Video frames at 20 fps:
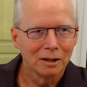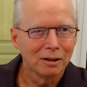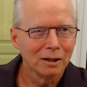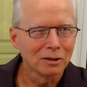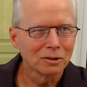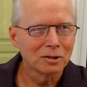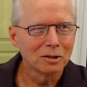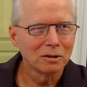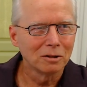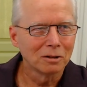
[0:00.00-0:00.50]

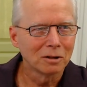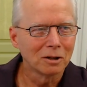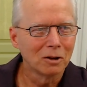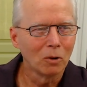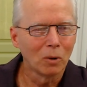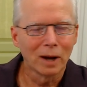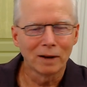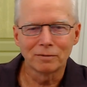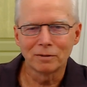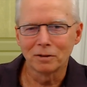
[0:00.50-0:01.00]
they'll
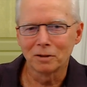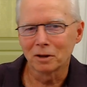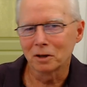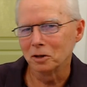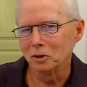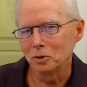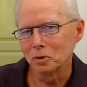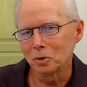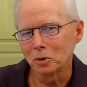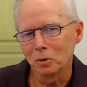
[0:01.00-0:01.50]
go after the
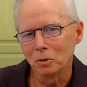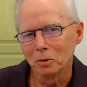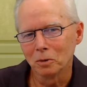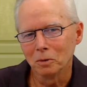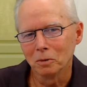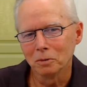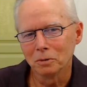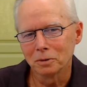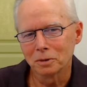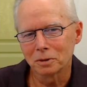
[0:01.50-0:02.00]

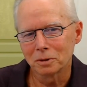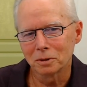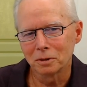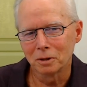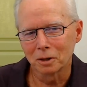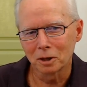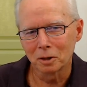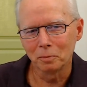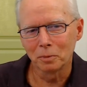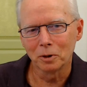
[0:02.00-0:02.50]
controls,
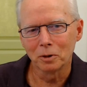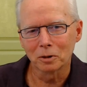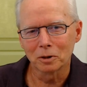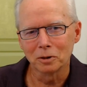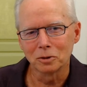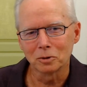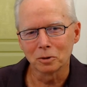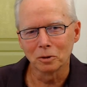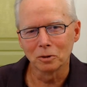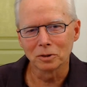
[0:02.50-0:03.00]
the computer
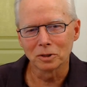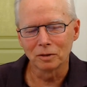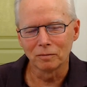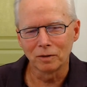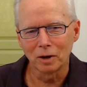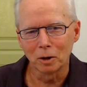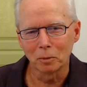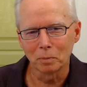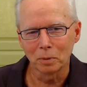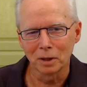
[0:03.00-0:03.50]
controls
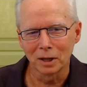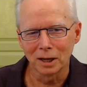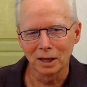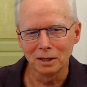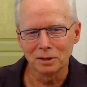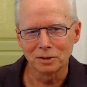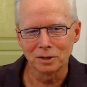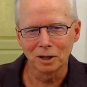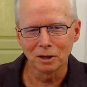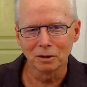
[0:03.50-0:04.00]
of
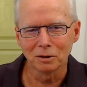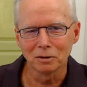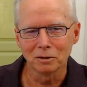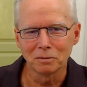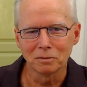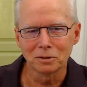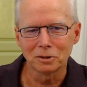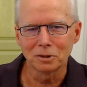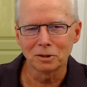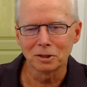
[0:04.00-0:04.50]
airplanes.
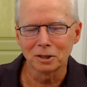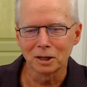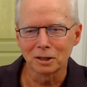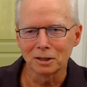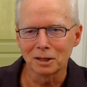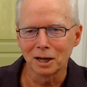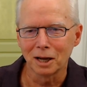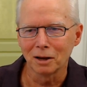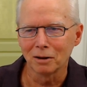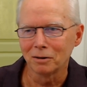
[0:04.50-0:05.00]
They'll
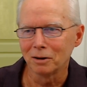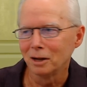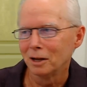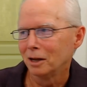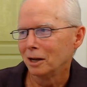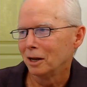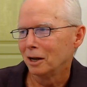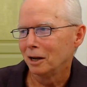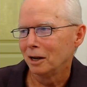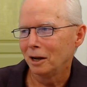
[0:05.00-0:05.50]
shut down
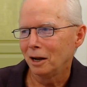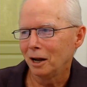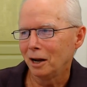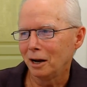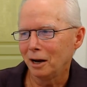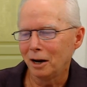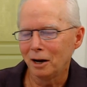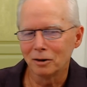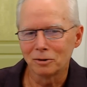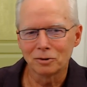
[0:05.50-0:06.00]

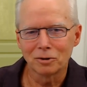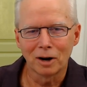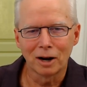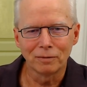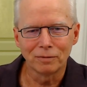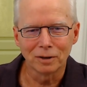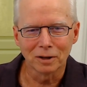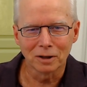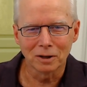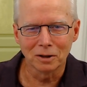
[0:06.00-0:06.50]
air
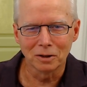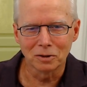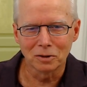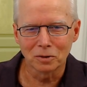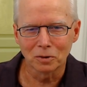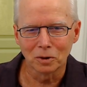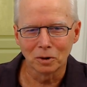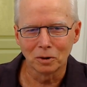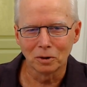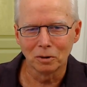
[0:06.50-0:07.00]
traffic
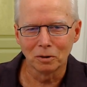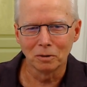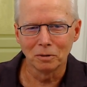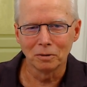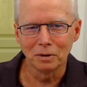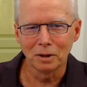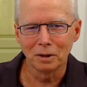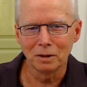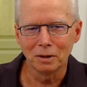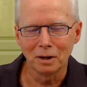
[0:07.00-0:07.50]

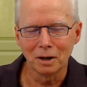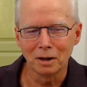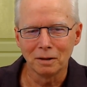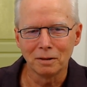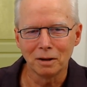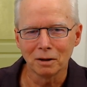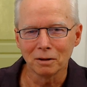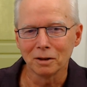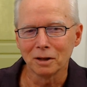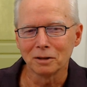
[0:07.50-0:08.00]
control,
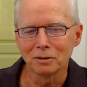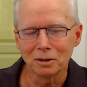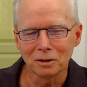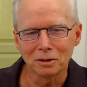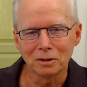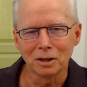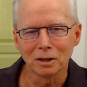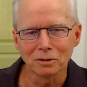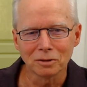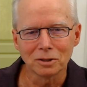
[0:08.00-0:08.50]
they'll
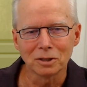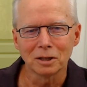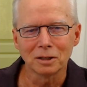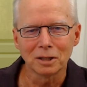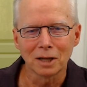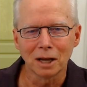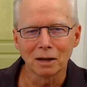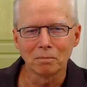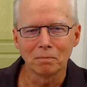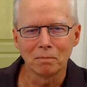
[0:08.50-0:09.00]
they'll
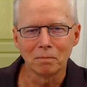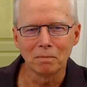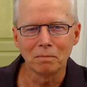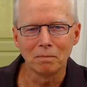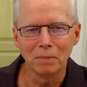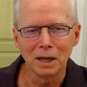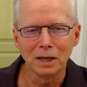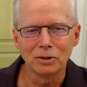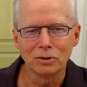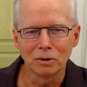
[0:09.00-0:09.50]
shut down
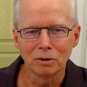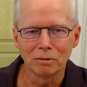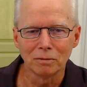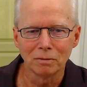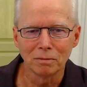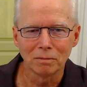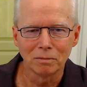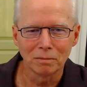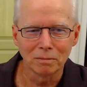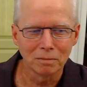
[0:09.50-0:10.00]

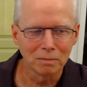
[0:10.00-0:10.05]
major